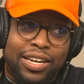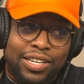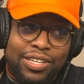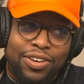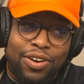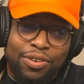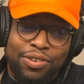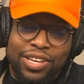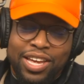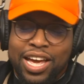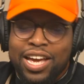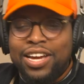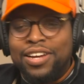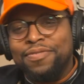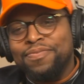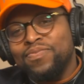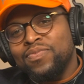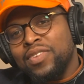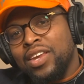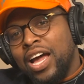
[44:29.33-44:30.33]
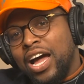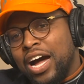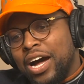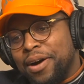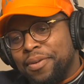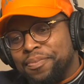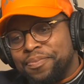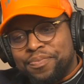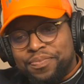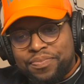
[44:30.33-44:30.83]
Okay.
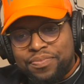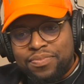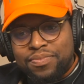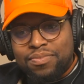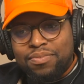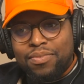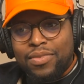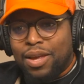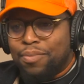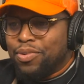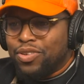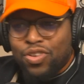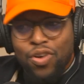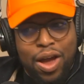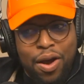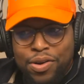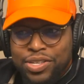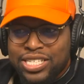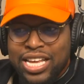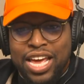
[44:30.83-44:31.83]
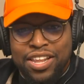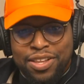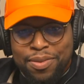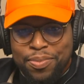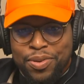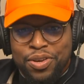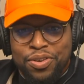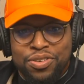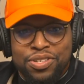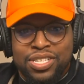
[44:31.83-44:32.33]
But so I always sat in the
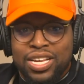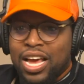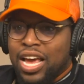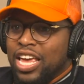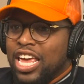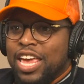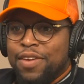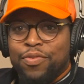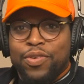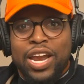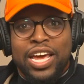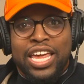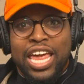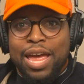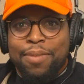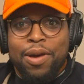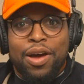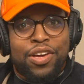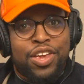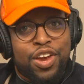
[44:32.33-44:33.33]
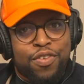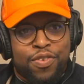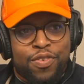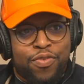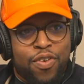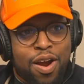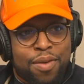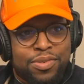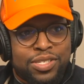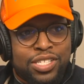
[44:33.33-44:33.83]
pews. Even when I came out here for
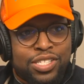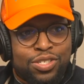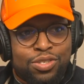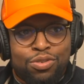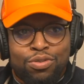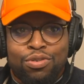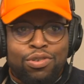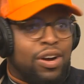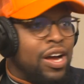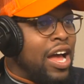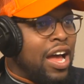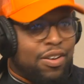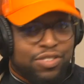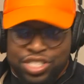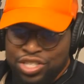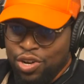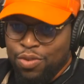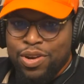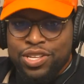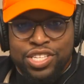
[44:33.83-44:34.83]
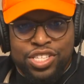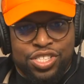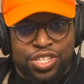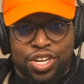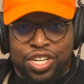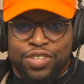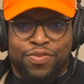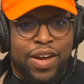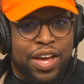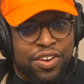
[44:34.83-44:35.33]
pharmacy school, still went to
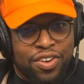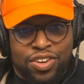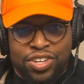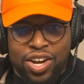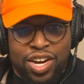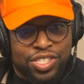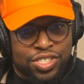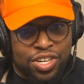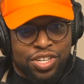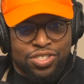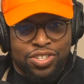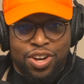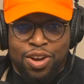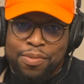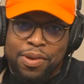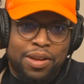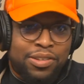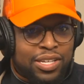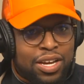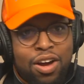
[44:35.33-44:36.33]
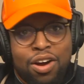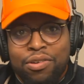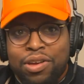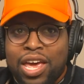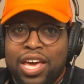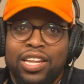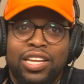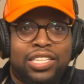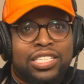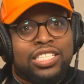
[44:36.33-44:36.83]
church, found a church home. And I was like,
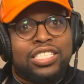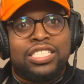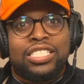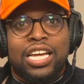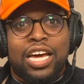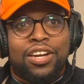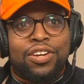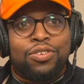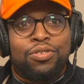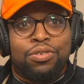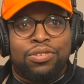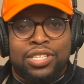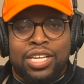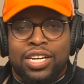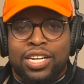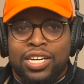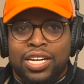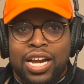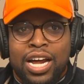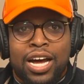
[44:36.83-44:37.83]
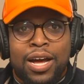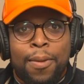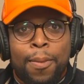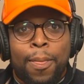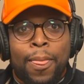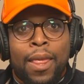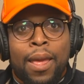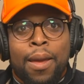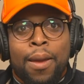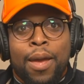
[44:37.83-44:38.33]
okay, like this is kind of cool, da da da.
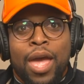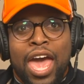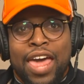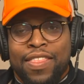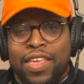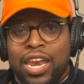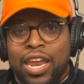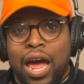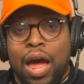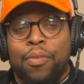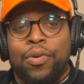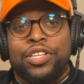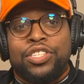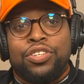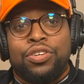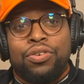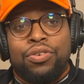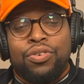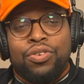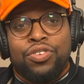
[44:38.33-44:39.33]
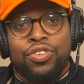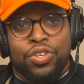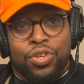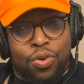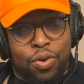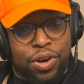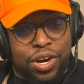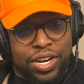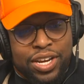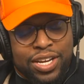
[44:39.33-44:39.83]
And then I went to New
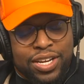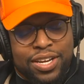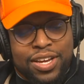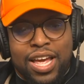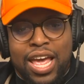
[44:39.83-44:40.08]
York.